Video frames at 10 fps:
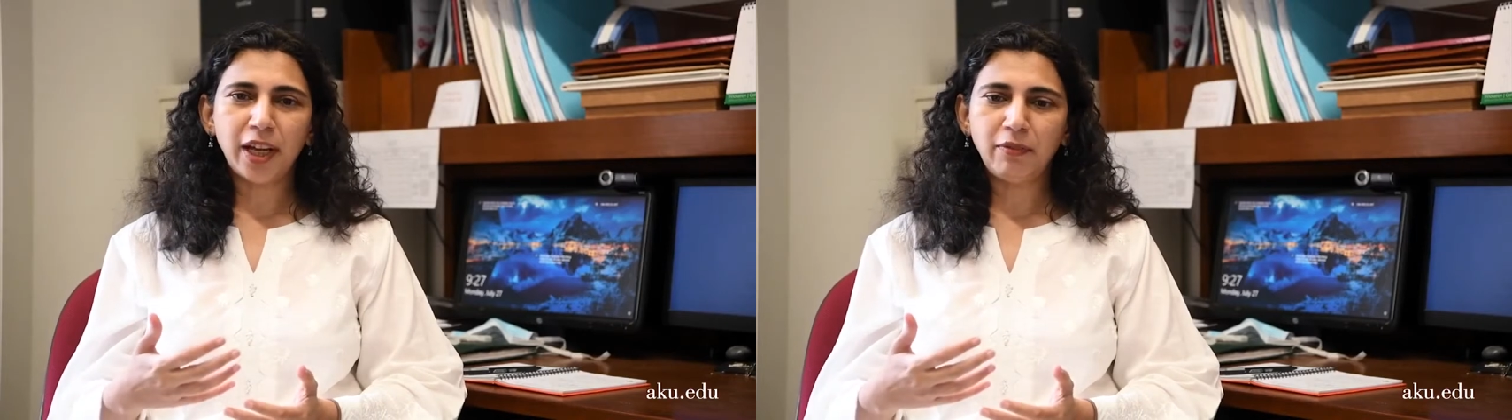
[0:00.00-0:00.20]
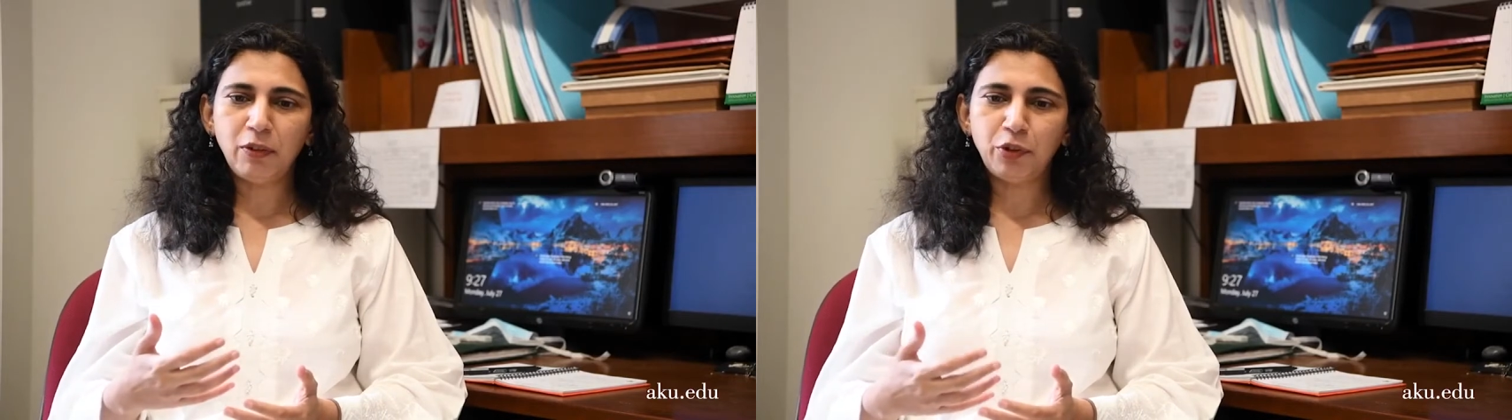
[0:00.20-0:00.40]

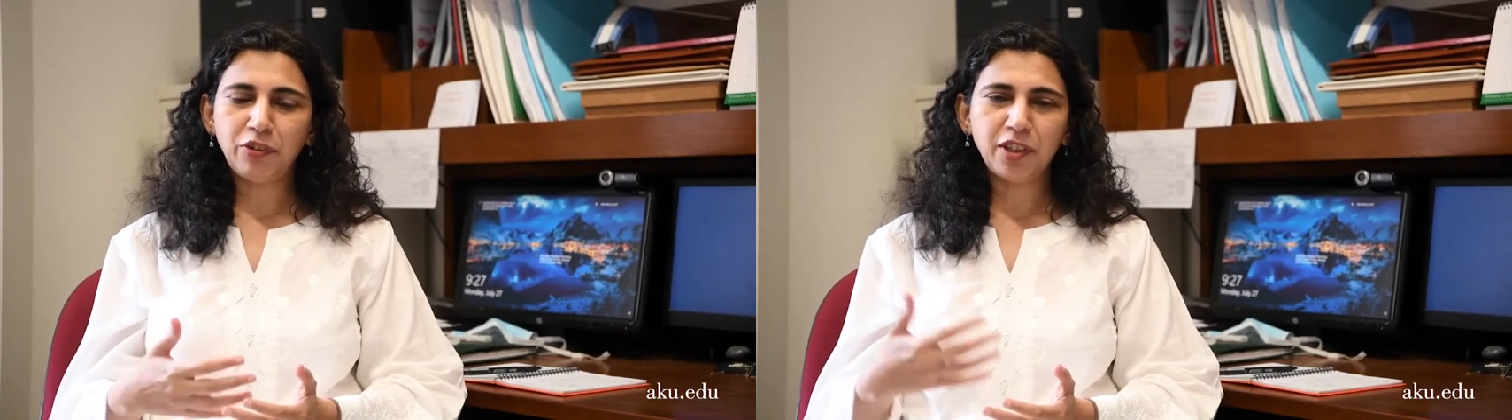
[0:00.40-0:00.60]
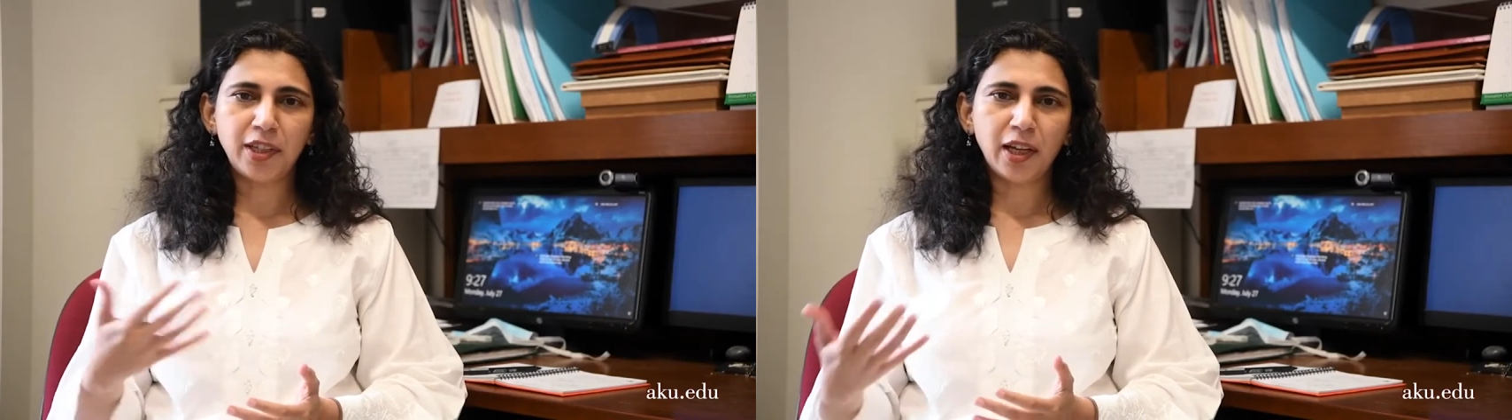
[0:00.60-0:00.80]
and we would
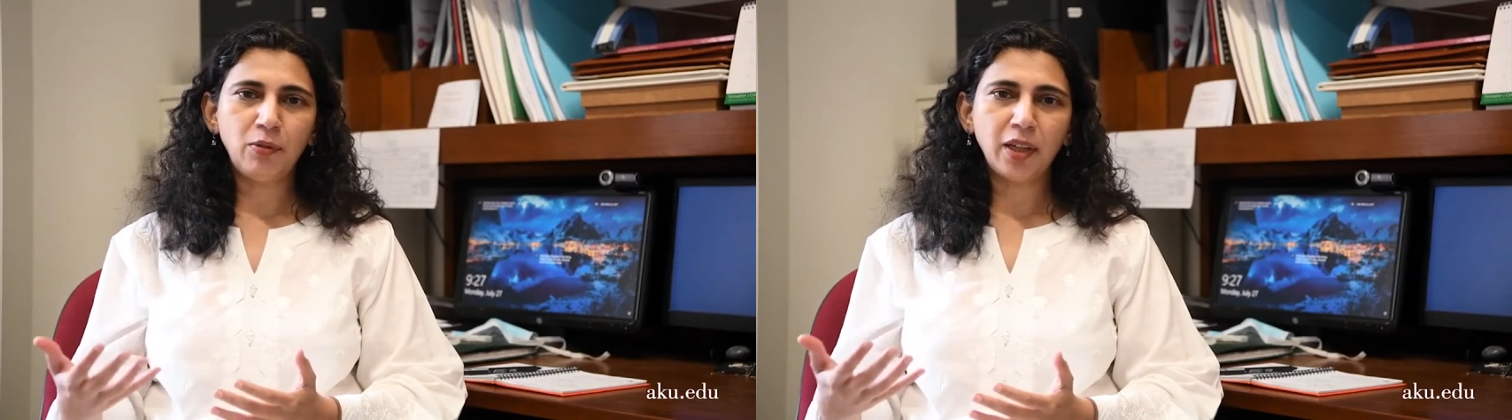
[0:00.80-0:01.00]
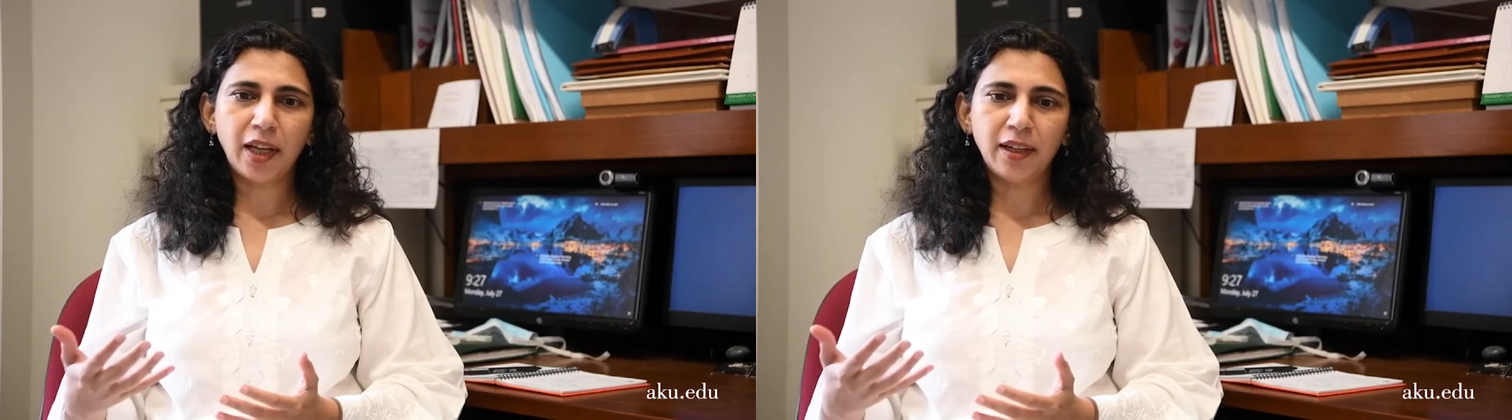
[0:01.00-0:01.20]
sit
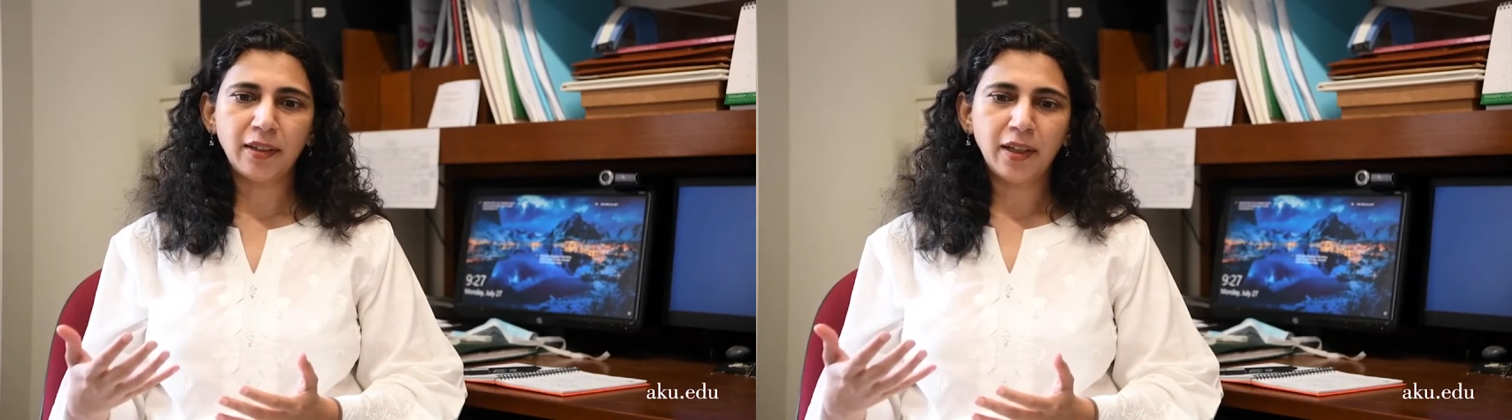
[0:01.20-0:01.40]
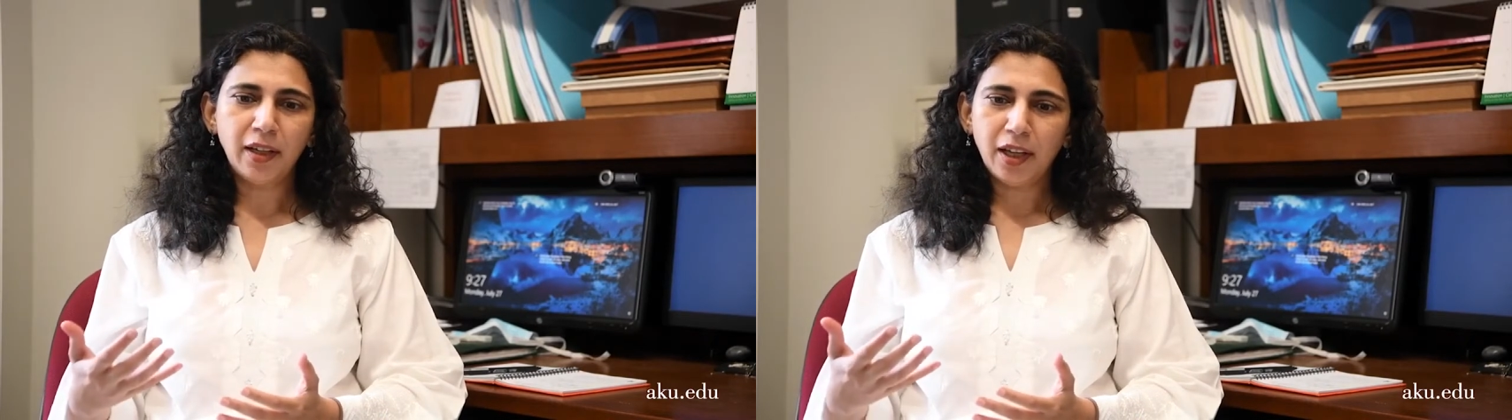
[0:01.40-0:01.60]
down
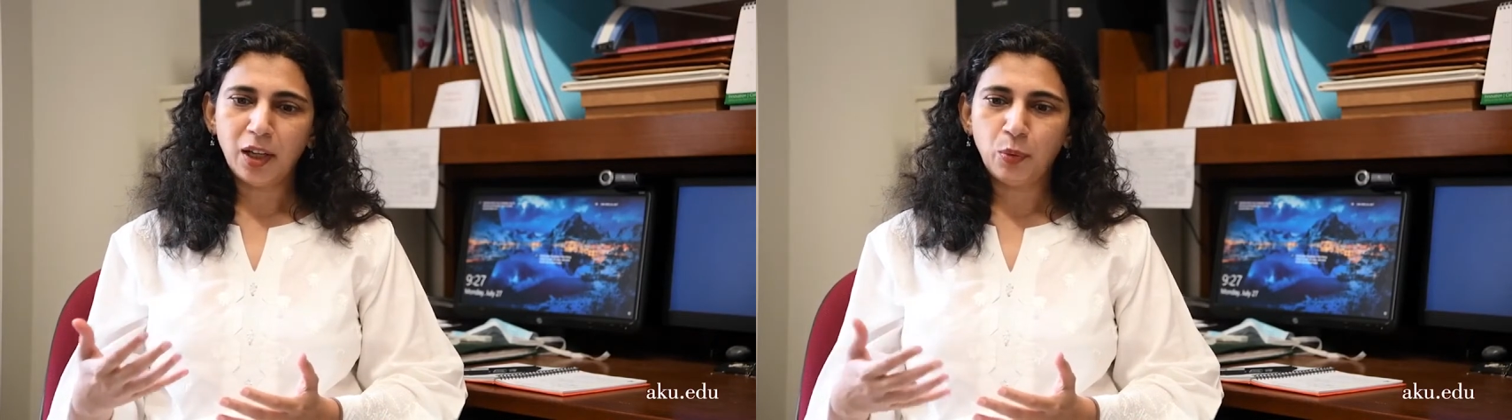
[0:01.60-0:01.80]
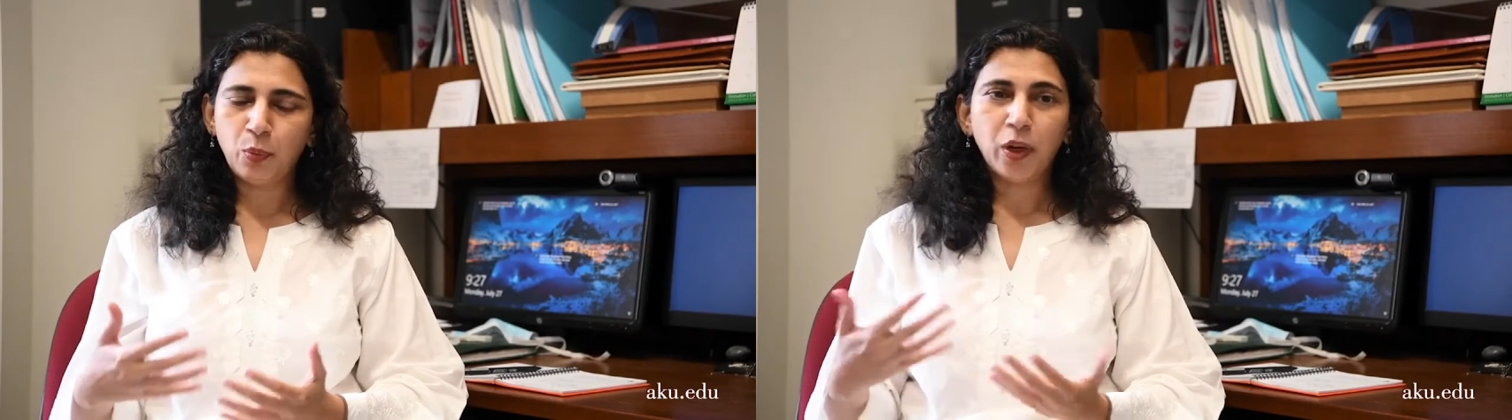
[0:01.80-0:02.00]
and
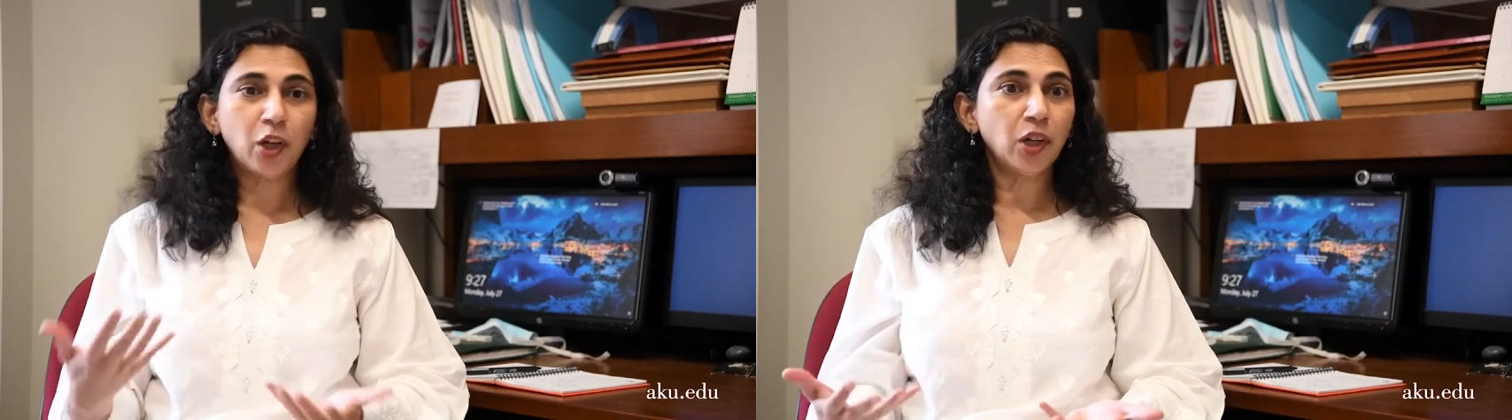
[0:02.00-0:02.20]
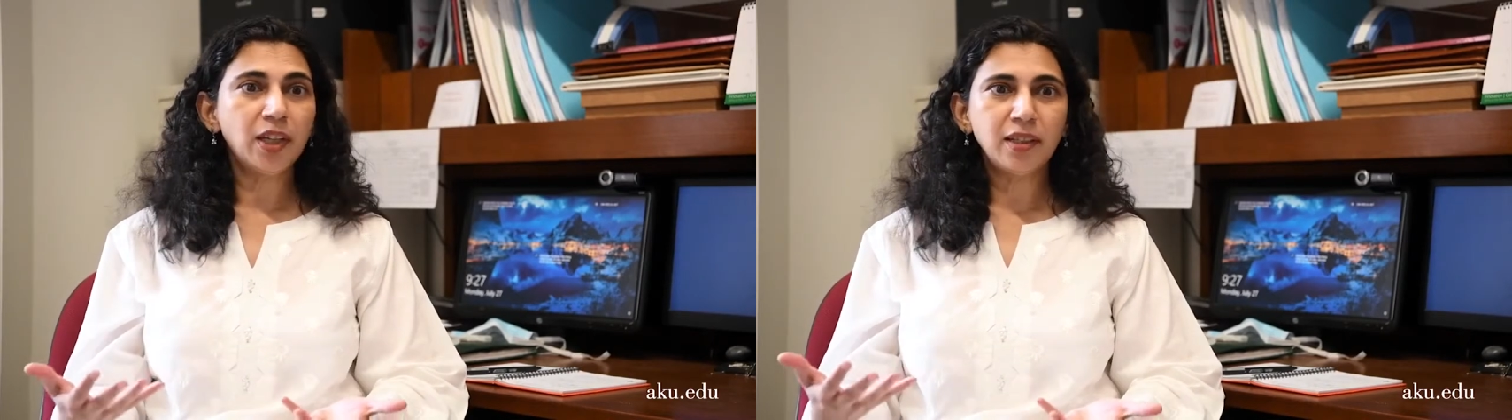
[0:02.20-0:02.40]

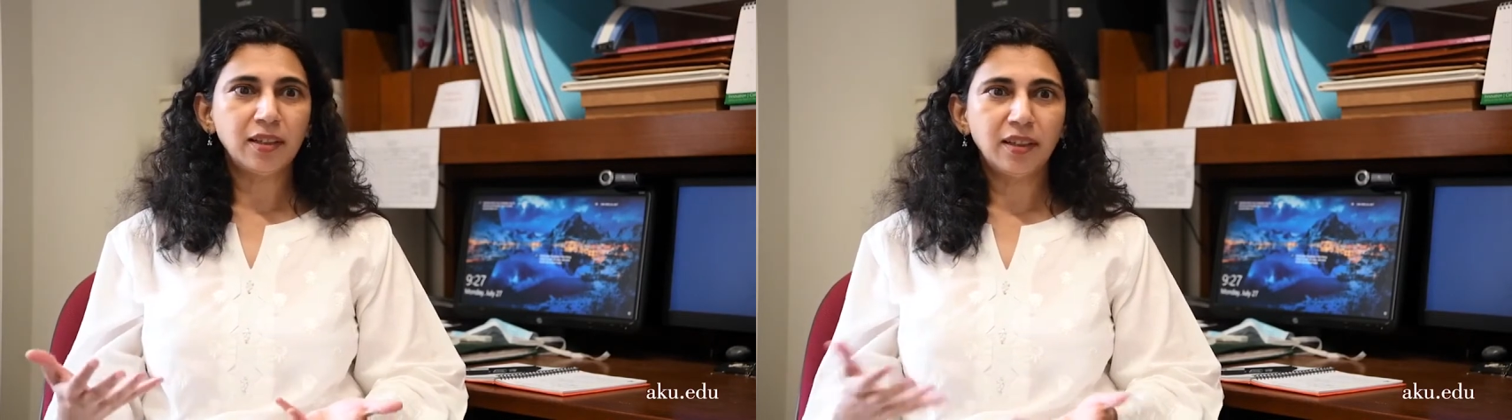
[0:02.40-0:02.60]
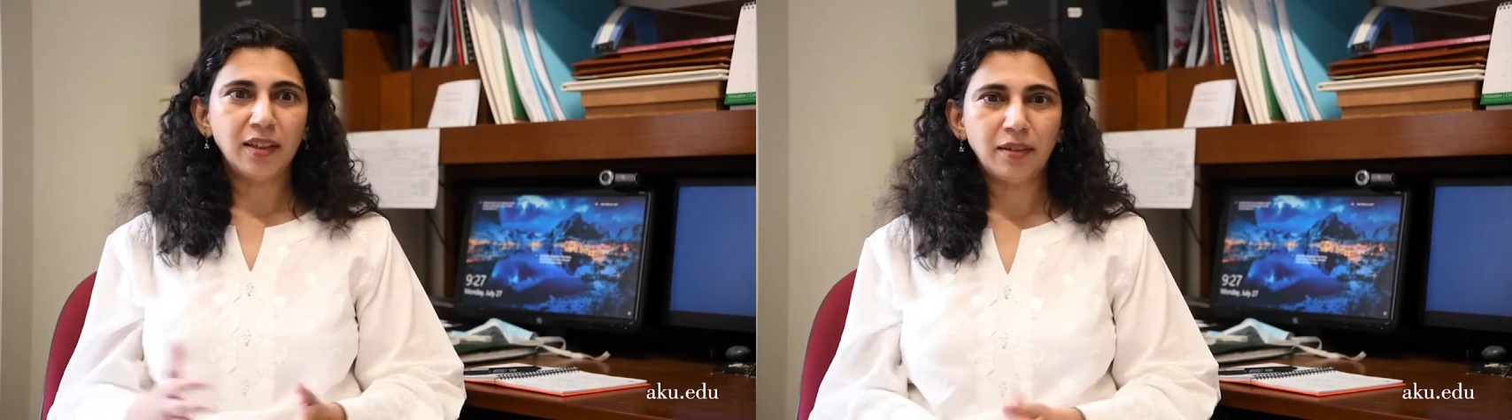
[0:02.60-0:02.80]
work on it
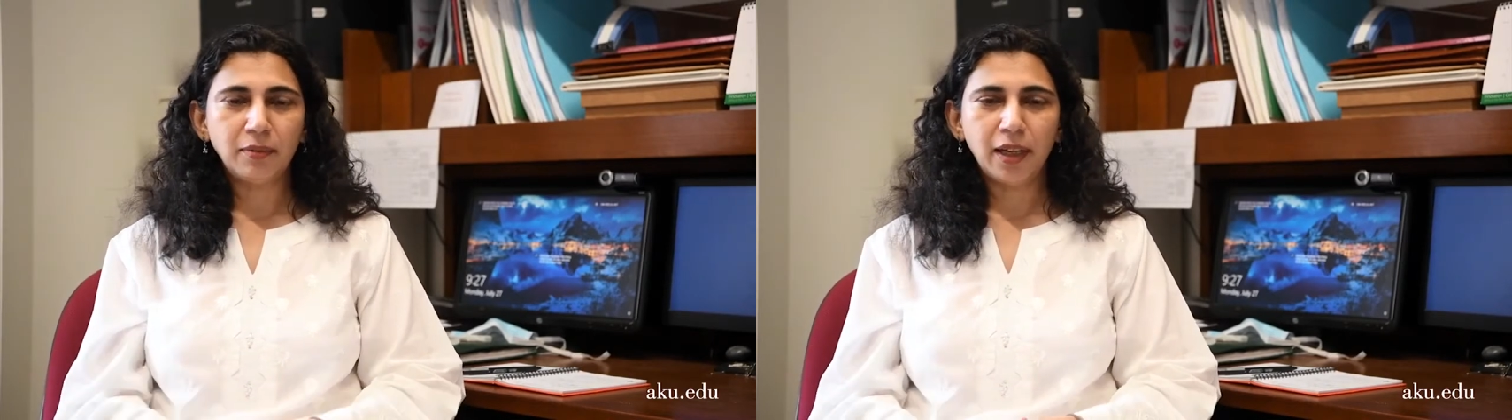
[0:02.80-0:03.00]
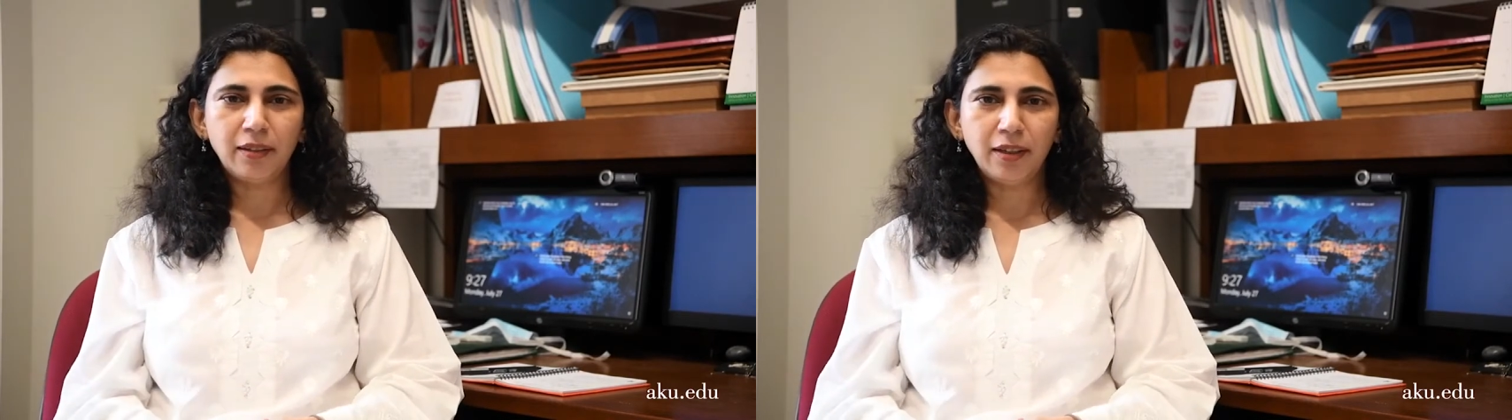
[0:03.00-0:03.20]

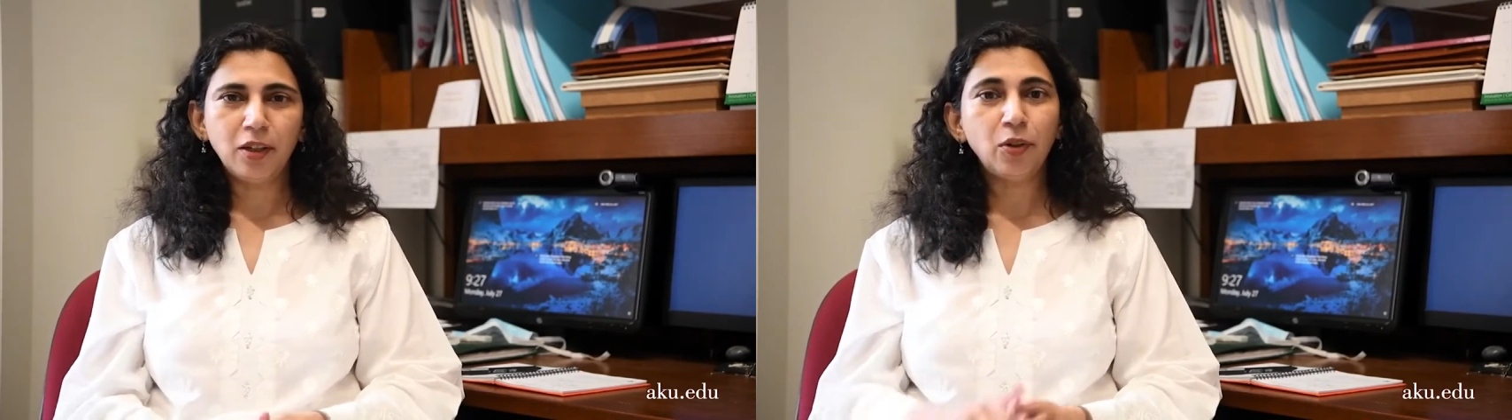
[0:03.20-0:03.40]
and say,